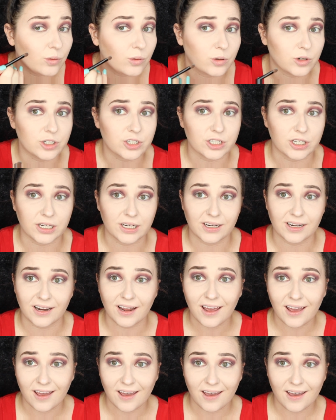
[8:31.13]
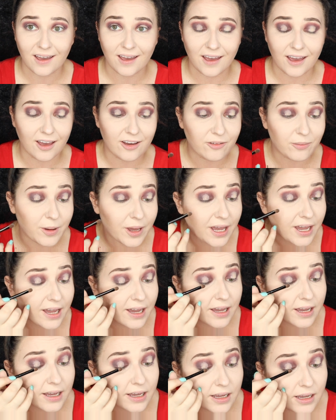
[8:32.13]
portion of my
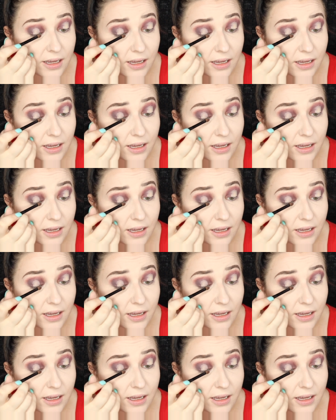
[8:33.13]
eye.